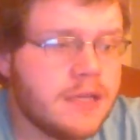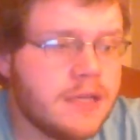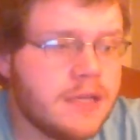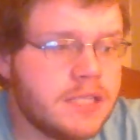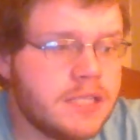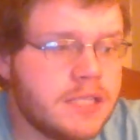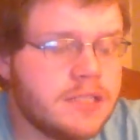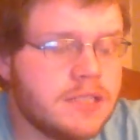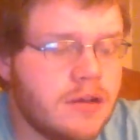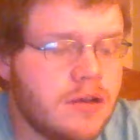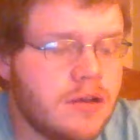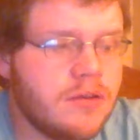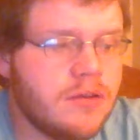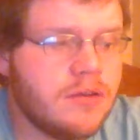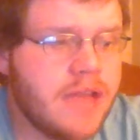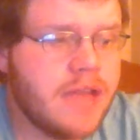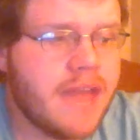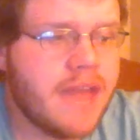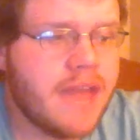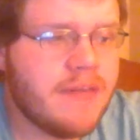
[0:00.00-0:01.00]
So,
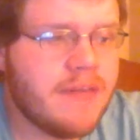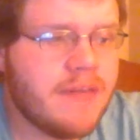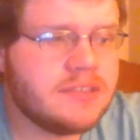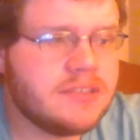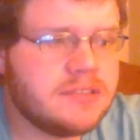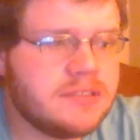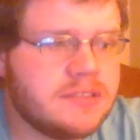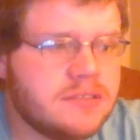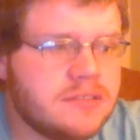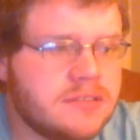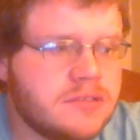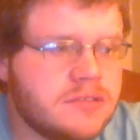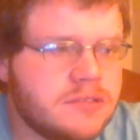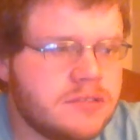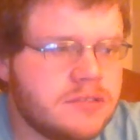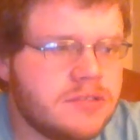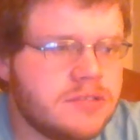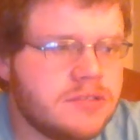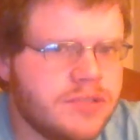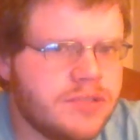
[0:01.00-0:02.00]
yeah, that was
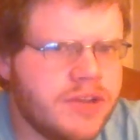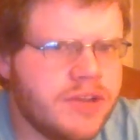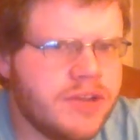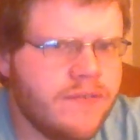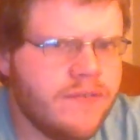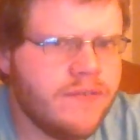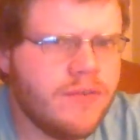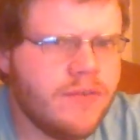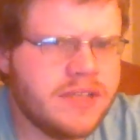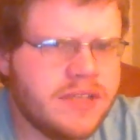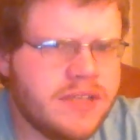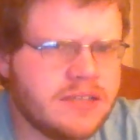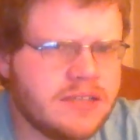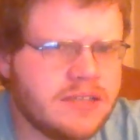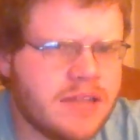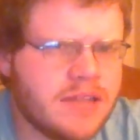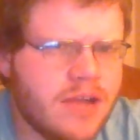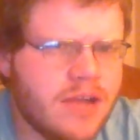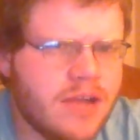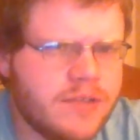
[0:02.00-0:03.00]
3 or 4 weeks ago
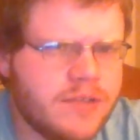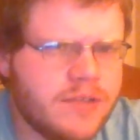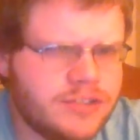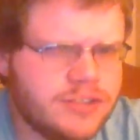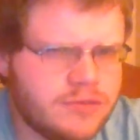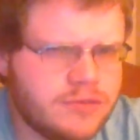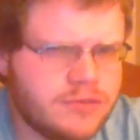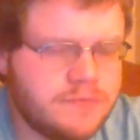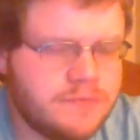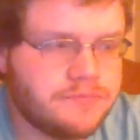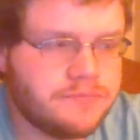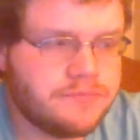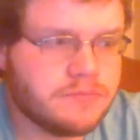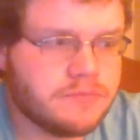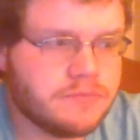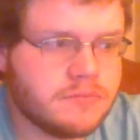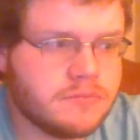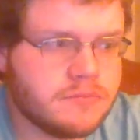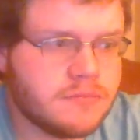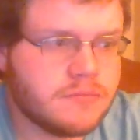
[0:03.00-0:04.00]
that I quit Jewel.
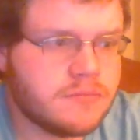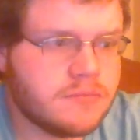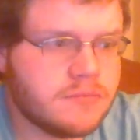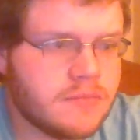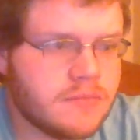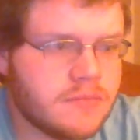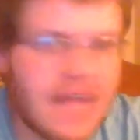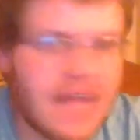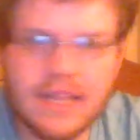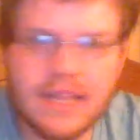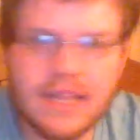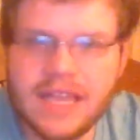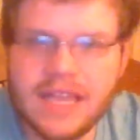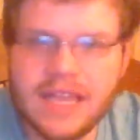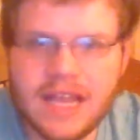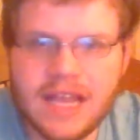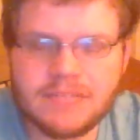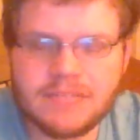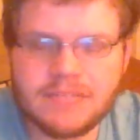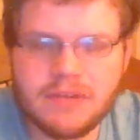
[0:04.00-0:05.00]
Golly,
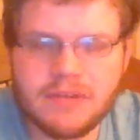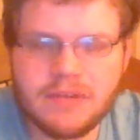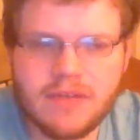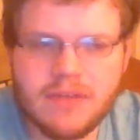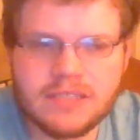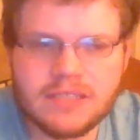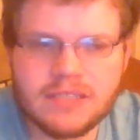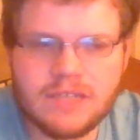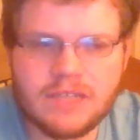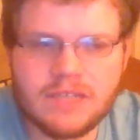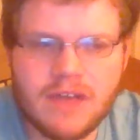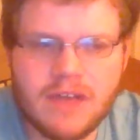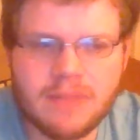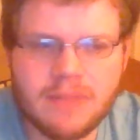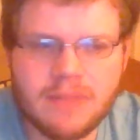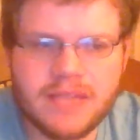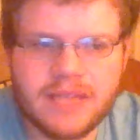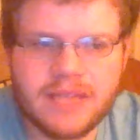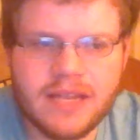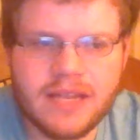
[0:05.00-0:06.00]
it has been a while since I've
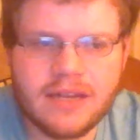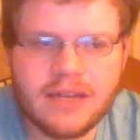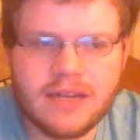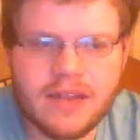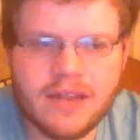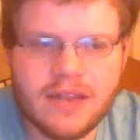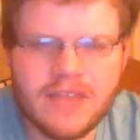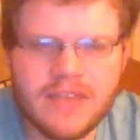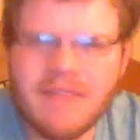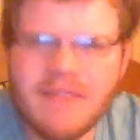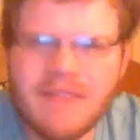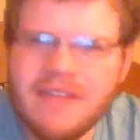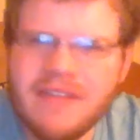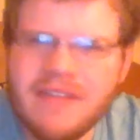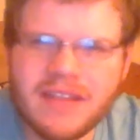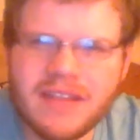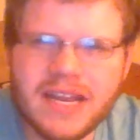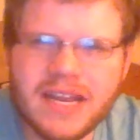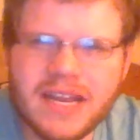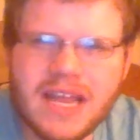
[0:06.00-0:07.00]
updated it. Have I
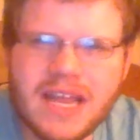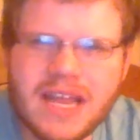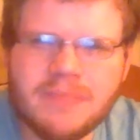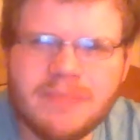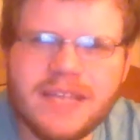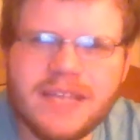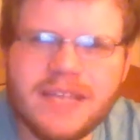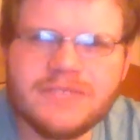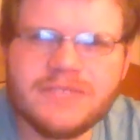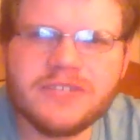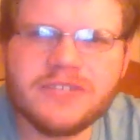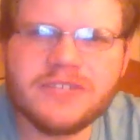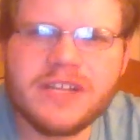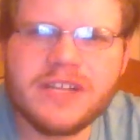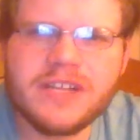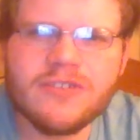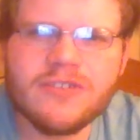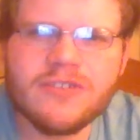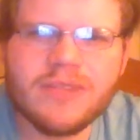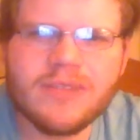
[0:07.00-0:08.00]
done any updates for the
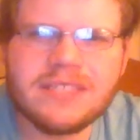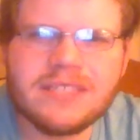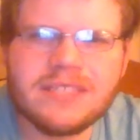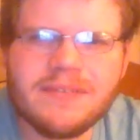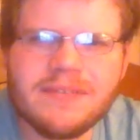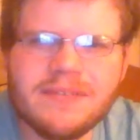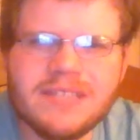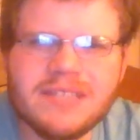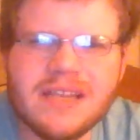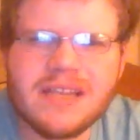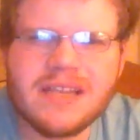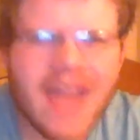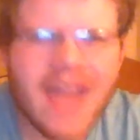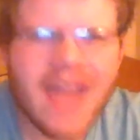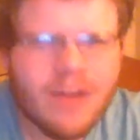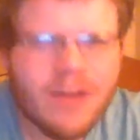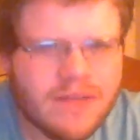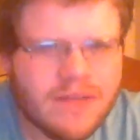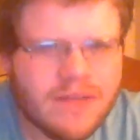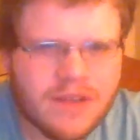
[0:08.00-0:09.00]
year 2017? I
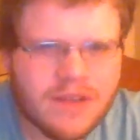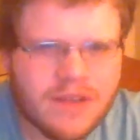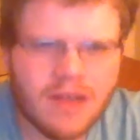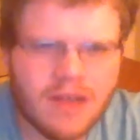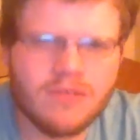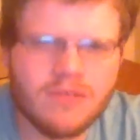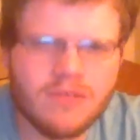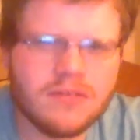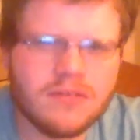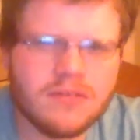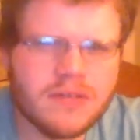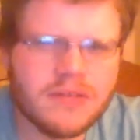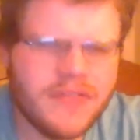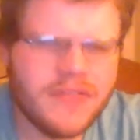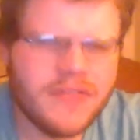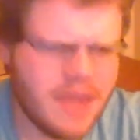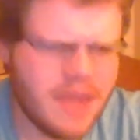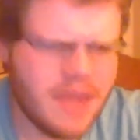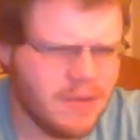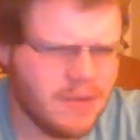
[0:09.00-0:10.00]
don't even know.
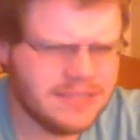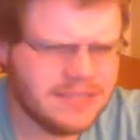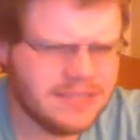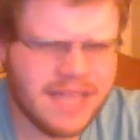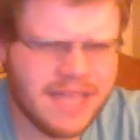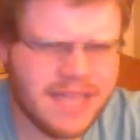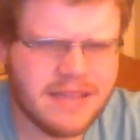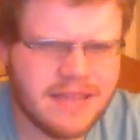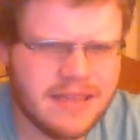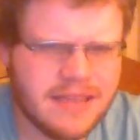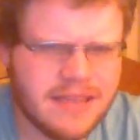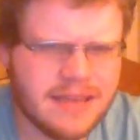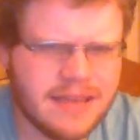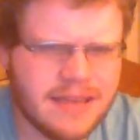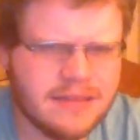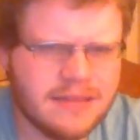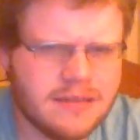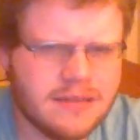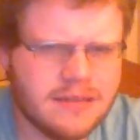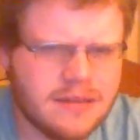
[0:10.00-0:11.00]
I want to say I did.
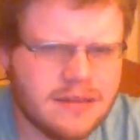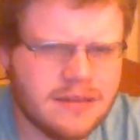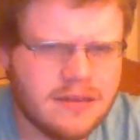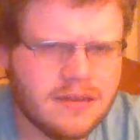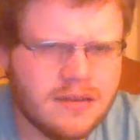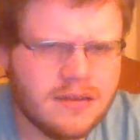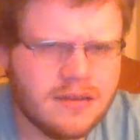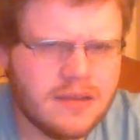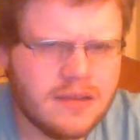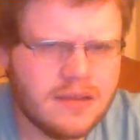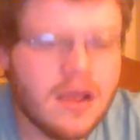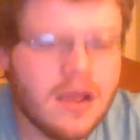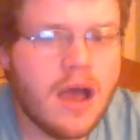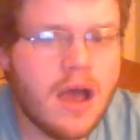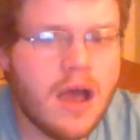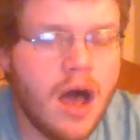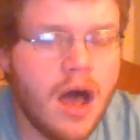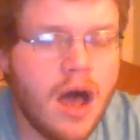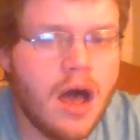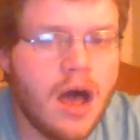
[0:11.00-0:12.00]

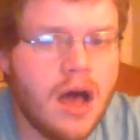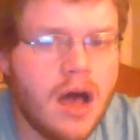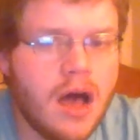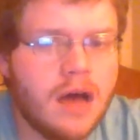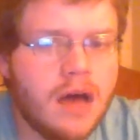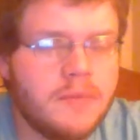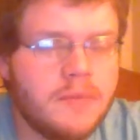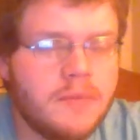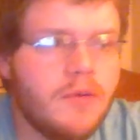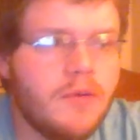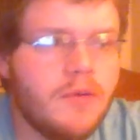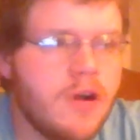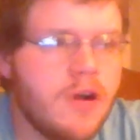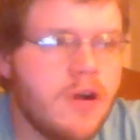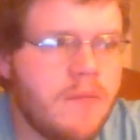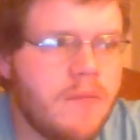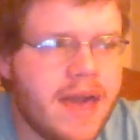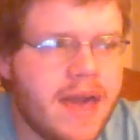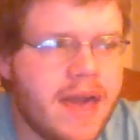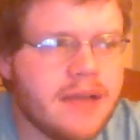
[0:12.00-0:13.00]
But we'll
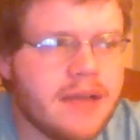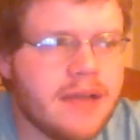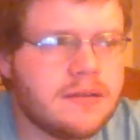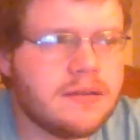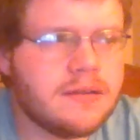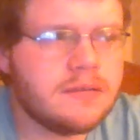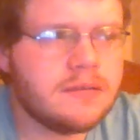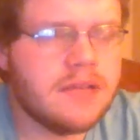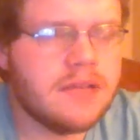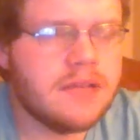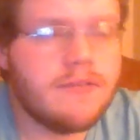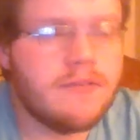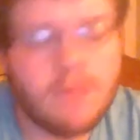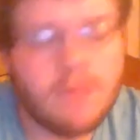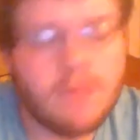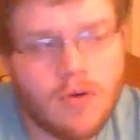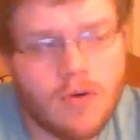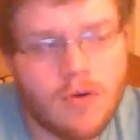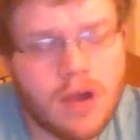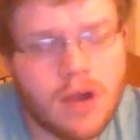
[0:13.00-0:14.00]
go back even
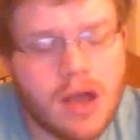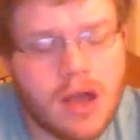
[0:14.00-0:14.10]
more.